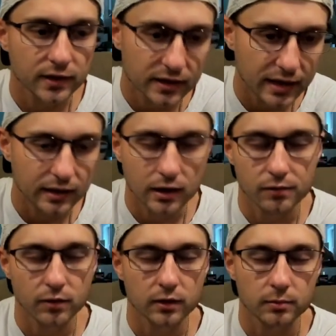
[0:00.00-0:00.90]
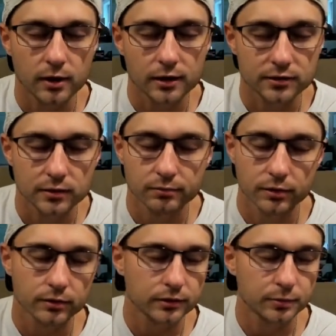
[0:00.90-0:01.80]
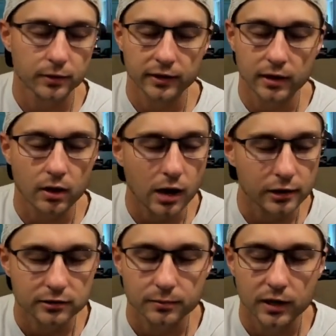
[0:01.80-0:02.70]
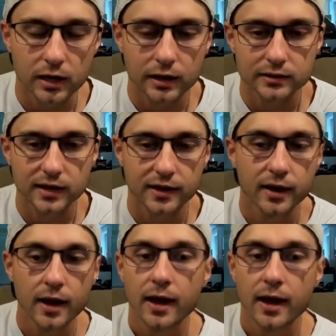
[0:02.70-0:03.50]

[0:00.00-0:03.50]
day covering the Boston Bruins, putting out awesome content,